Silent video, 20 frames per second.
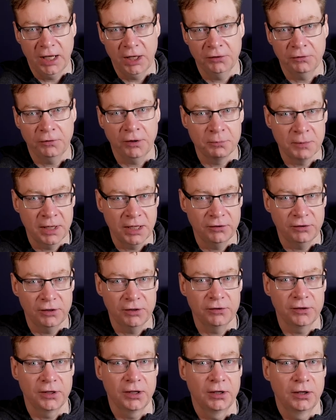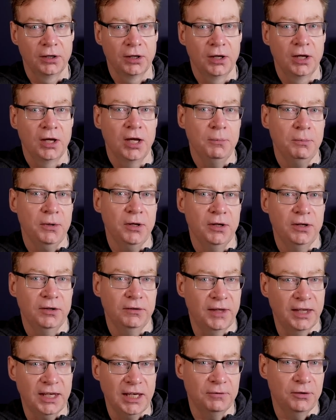hedge fund managers, but
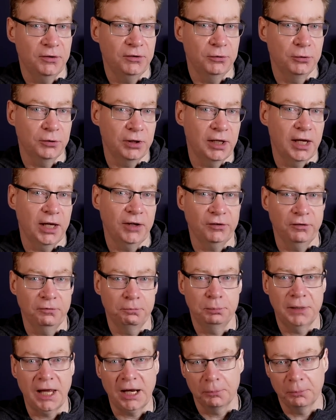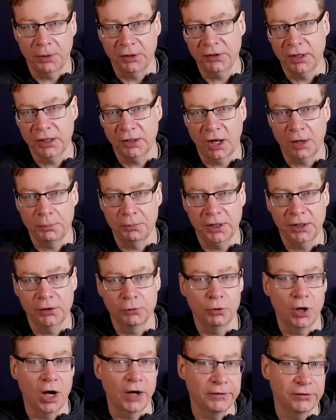they never saw the likes of Black Monday coming
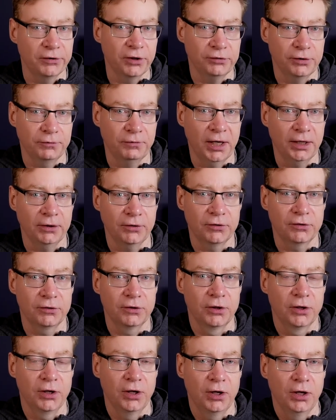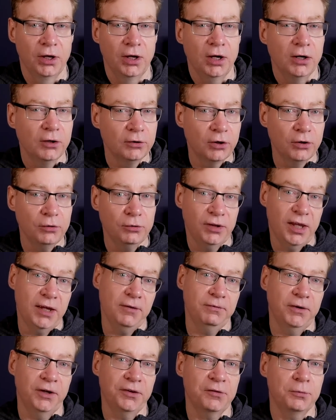or other such events, although their
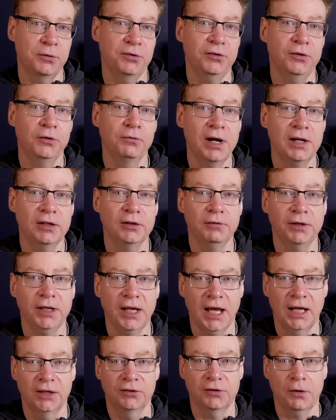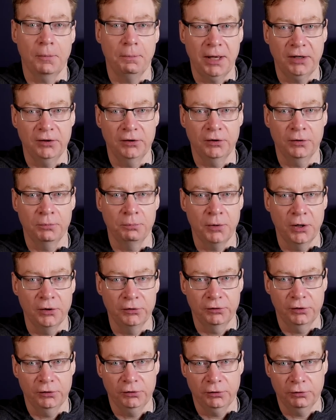funds were still relatively hedged better than
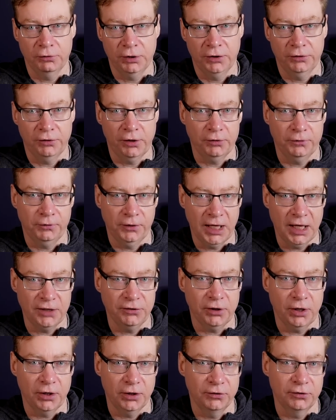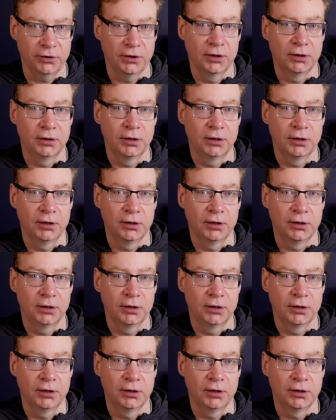most during such fiascos.